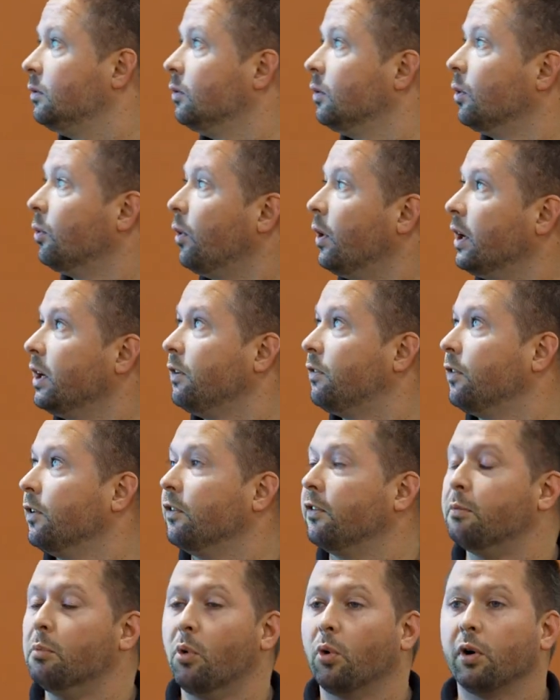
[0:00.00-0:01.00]
We're running
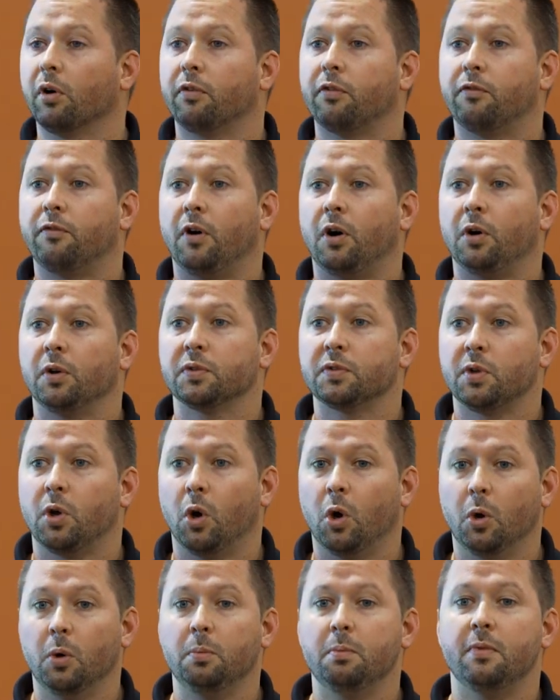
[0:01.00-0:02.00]
for more false
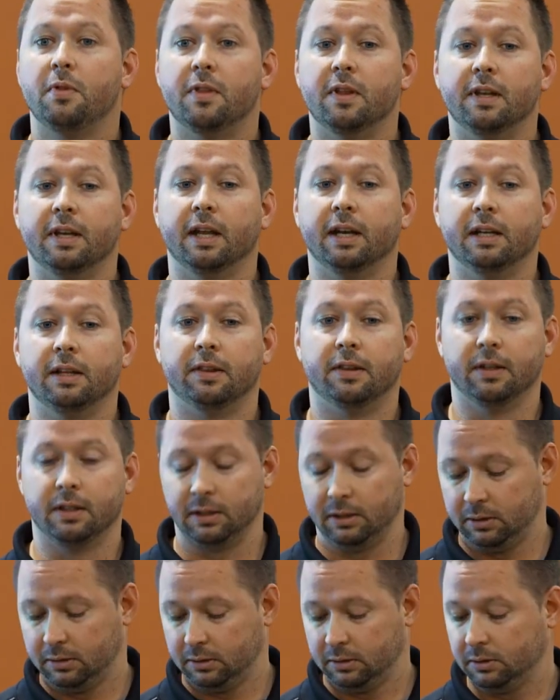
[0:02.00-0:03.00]
hope than
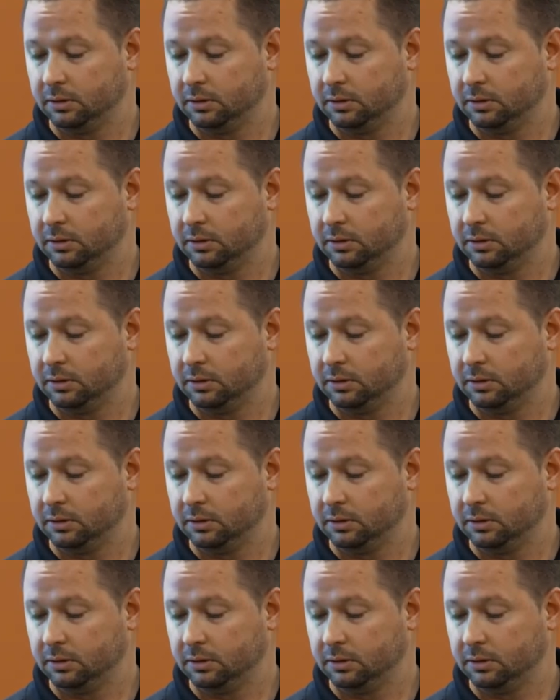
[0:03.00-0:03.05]
anything.